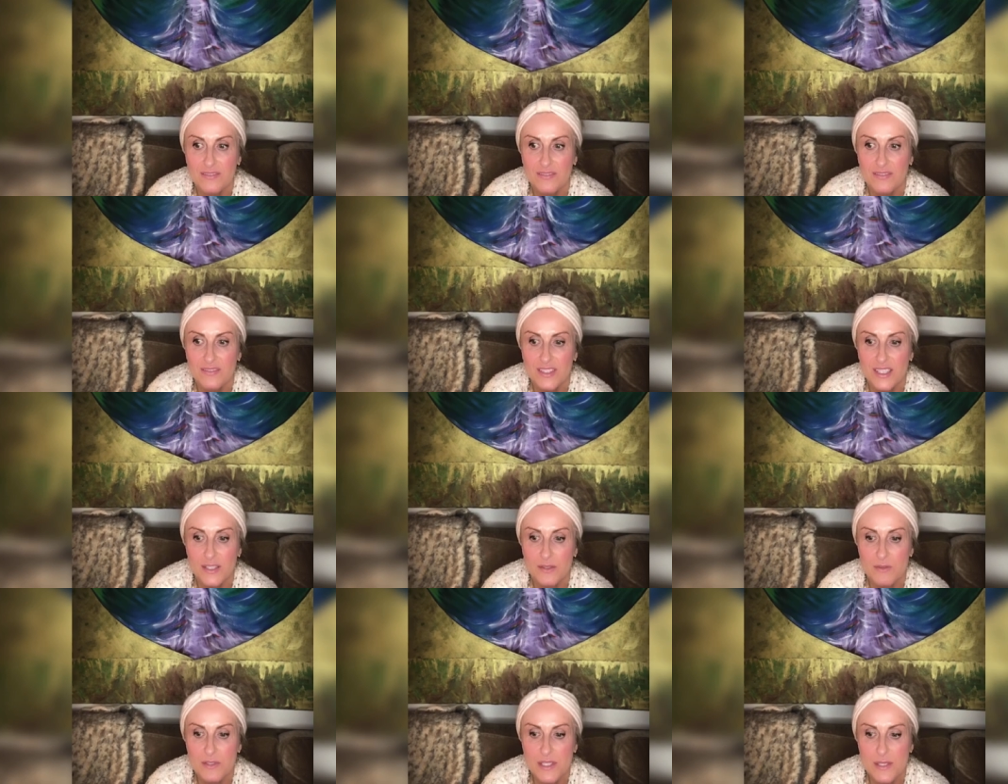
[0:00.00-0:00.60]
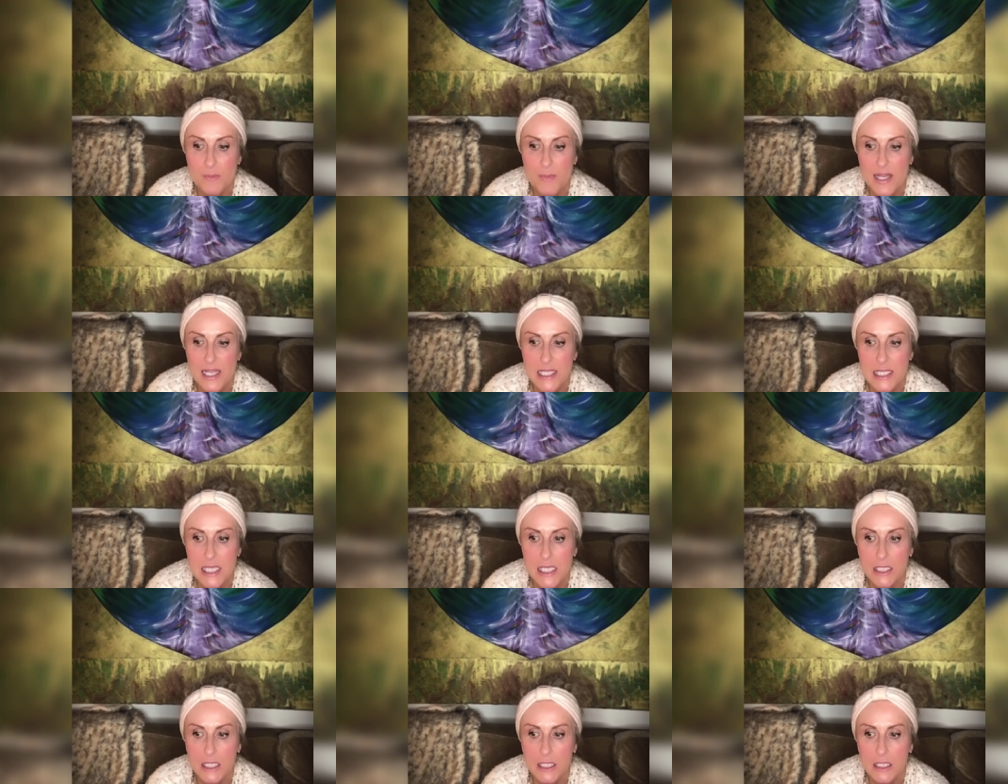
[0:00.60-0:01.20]
He was
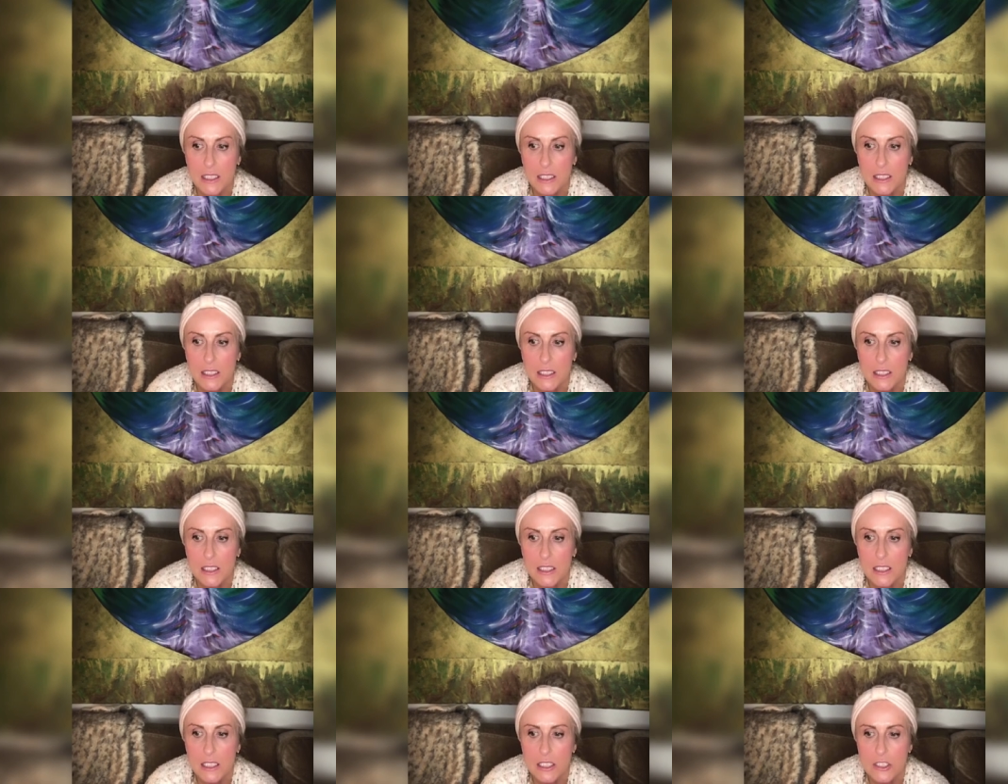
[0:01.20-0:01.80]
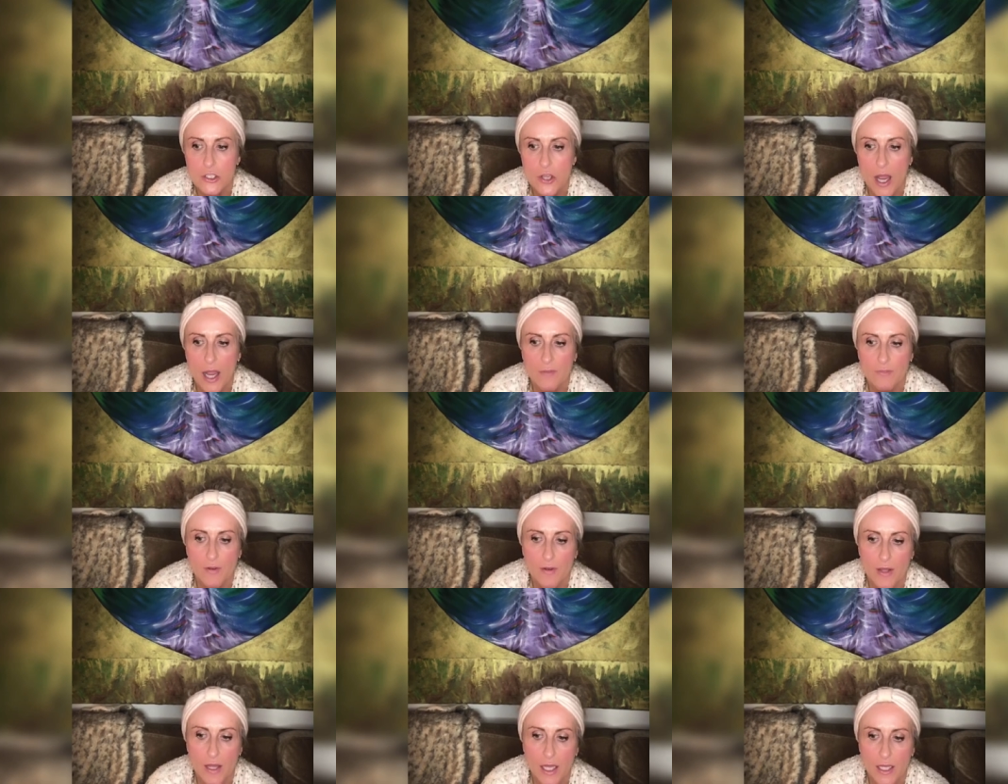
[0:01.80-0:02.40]
amazing. So I have
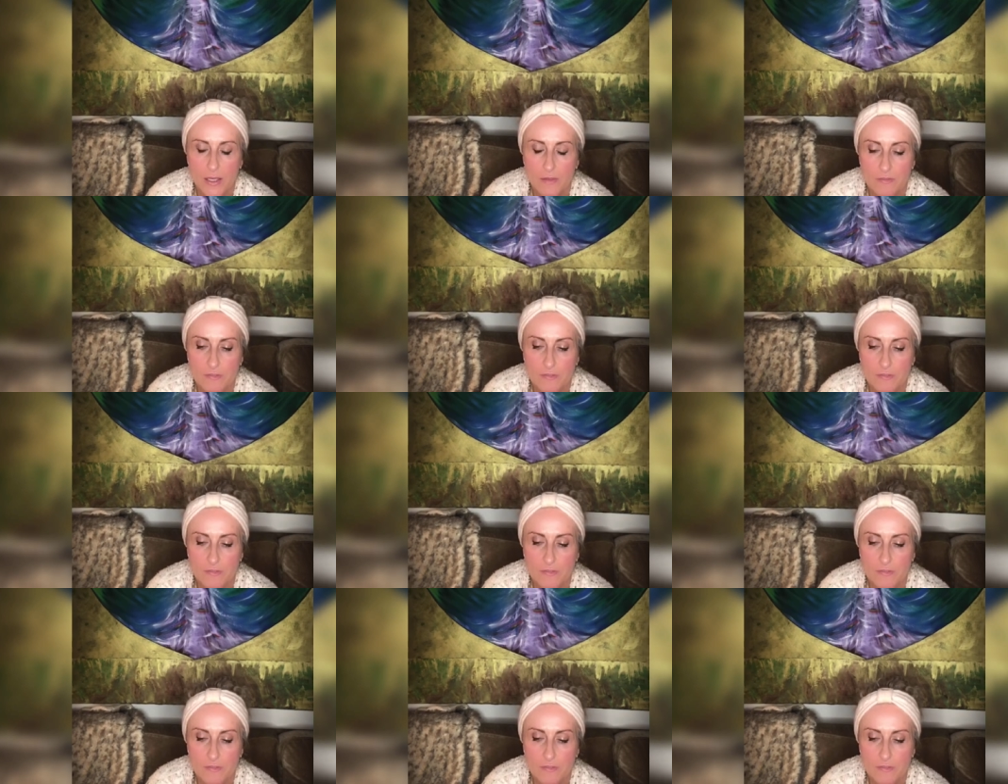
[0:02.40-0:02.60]
an